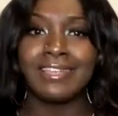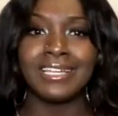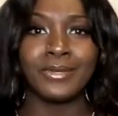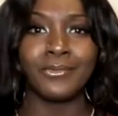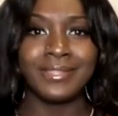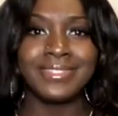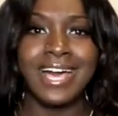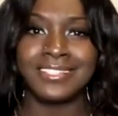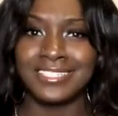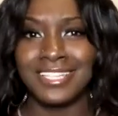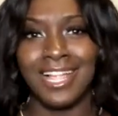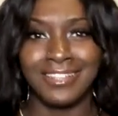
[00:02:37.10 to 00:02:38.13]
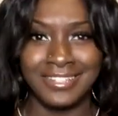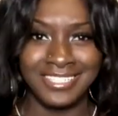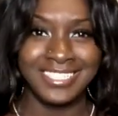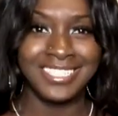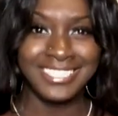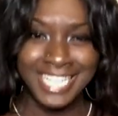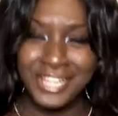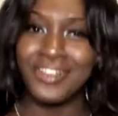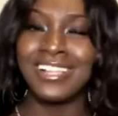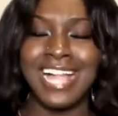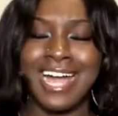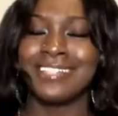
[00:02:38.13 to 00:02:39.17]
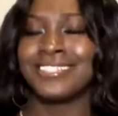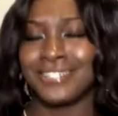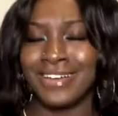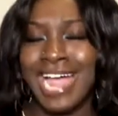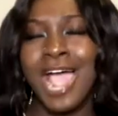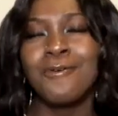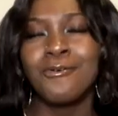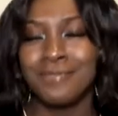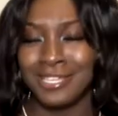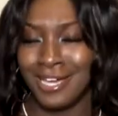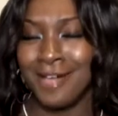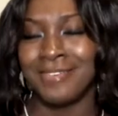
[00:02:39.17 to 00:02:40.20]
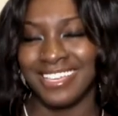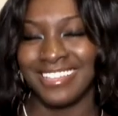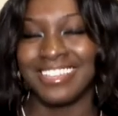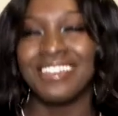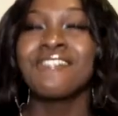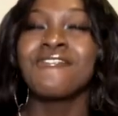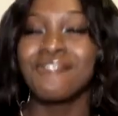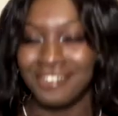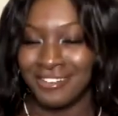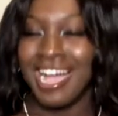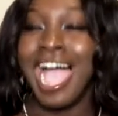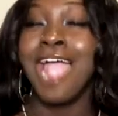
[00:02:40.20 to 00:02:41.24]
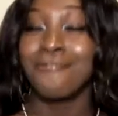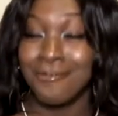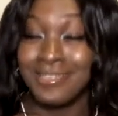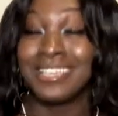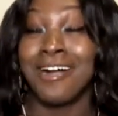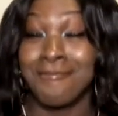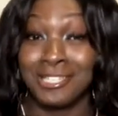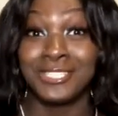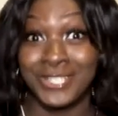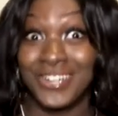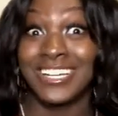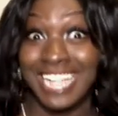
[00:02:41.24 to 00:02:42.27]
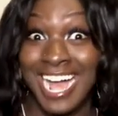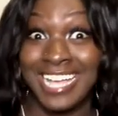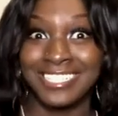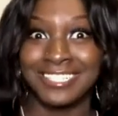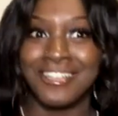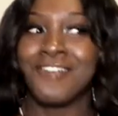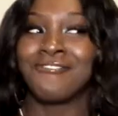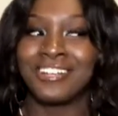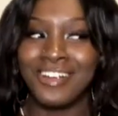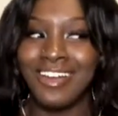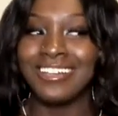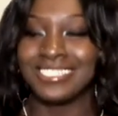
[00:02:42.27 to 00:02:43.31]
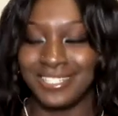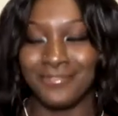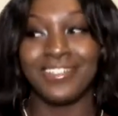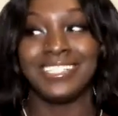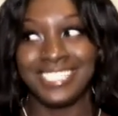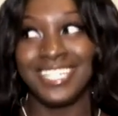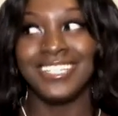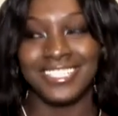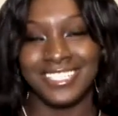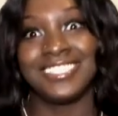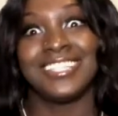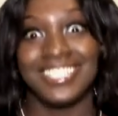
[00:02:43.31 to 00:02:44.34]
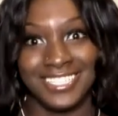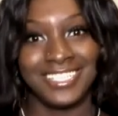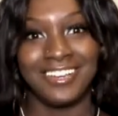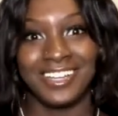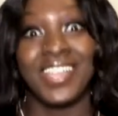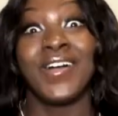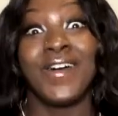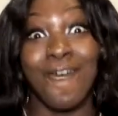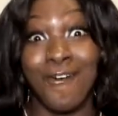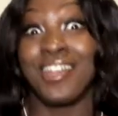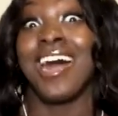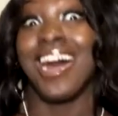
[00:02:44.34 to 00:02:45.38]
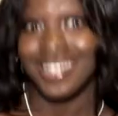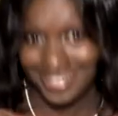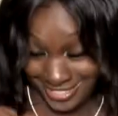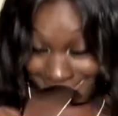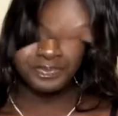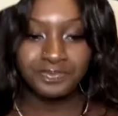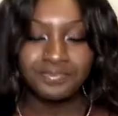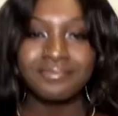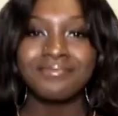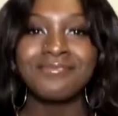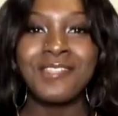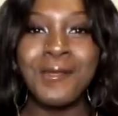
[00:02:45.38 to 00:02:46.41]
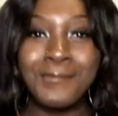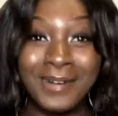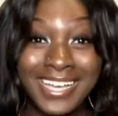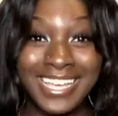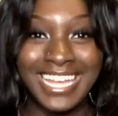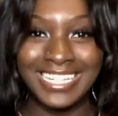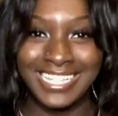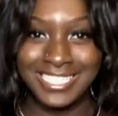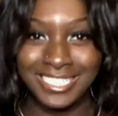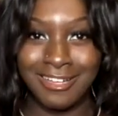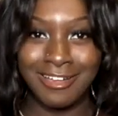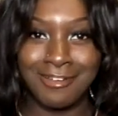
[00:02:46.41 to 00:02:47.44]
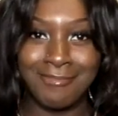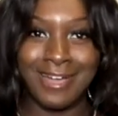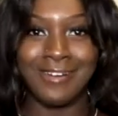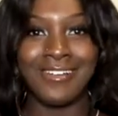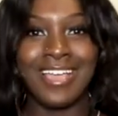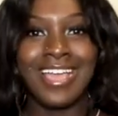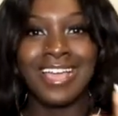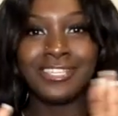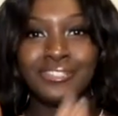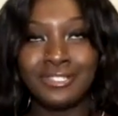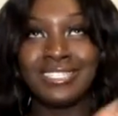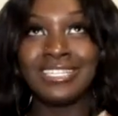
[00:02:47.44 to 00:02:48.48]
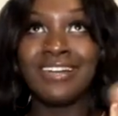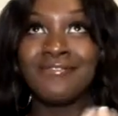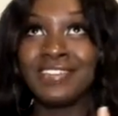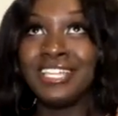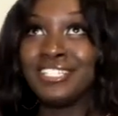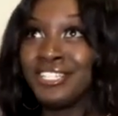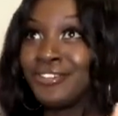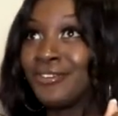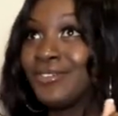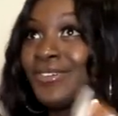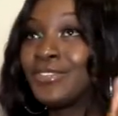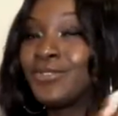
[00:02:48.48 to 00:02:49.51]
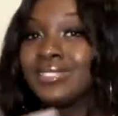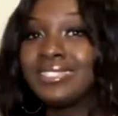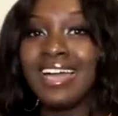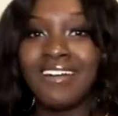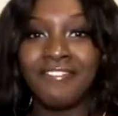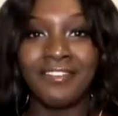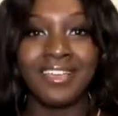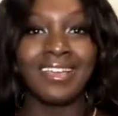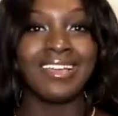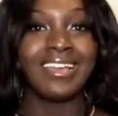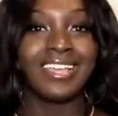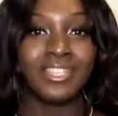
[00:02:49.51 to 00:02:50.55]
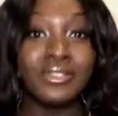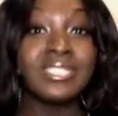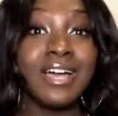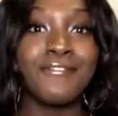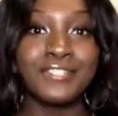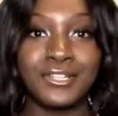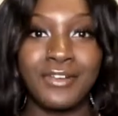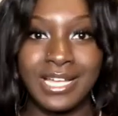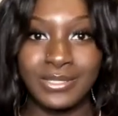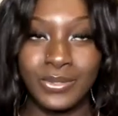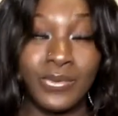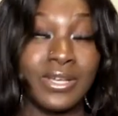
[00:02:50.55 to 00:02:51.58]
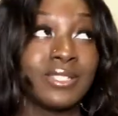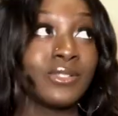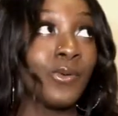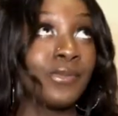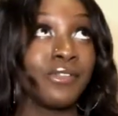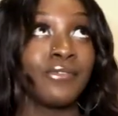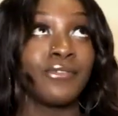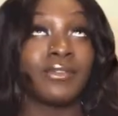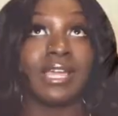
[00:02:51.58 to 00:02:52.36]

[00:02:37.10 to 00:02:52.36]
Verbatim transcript: nearly $1,000 to attend your class, sir. I will be coming. For real, I will be coming to your class. Regardless if attendance is necessary or not. But let's talk about UCF in general. UCF, UCF is a great school. It's so beautiful,